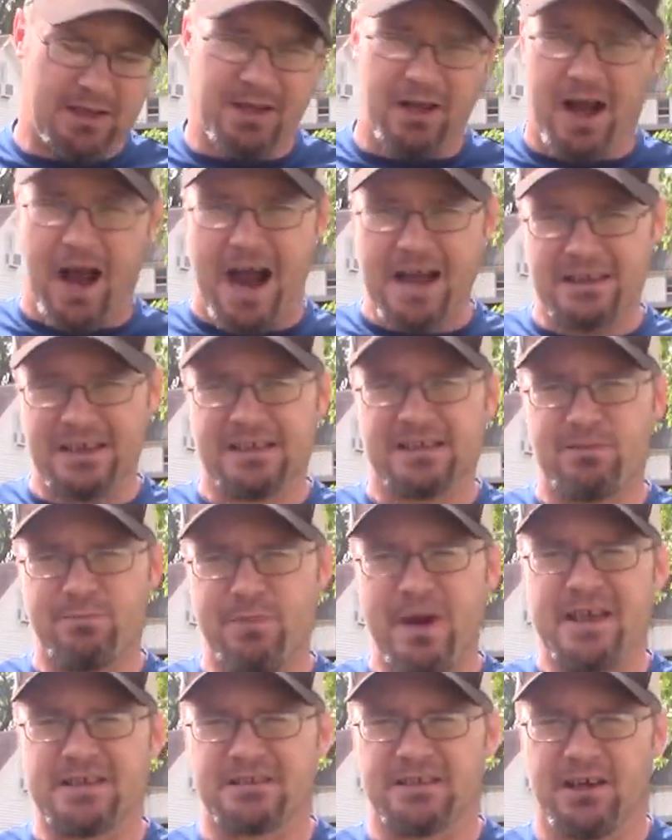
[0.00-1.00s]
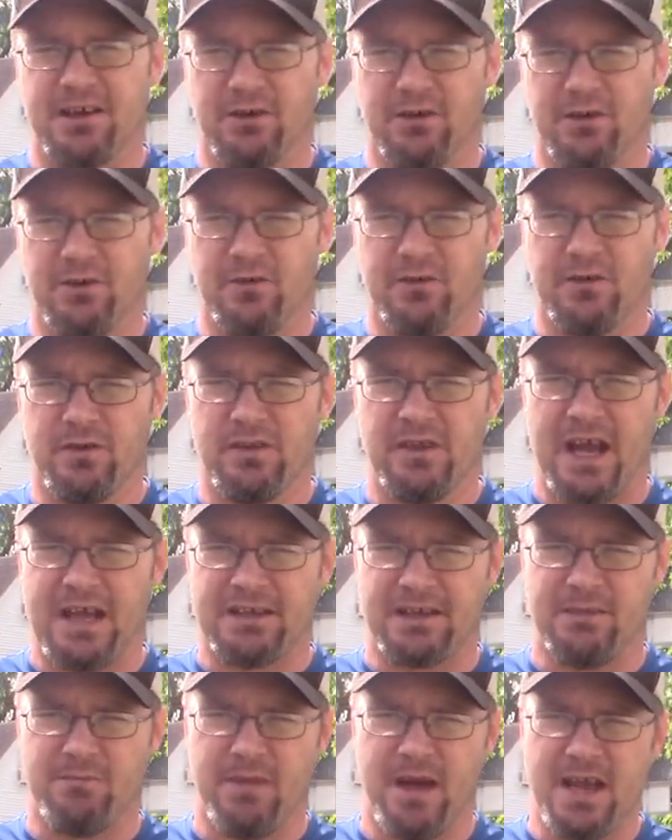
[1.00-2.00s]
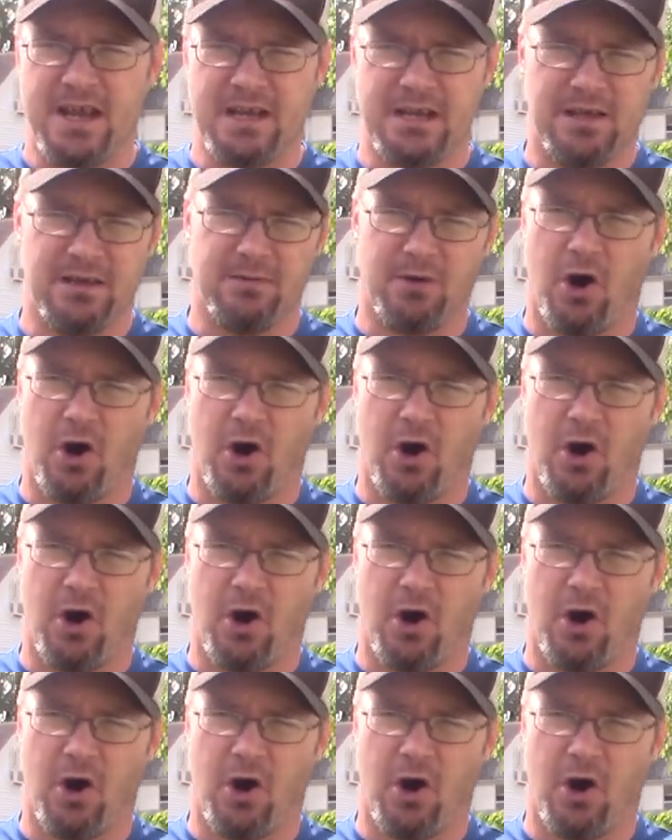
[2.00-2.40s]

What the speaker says: I think, the best arrow that they make.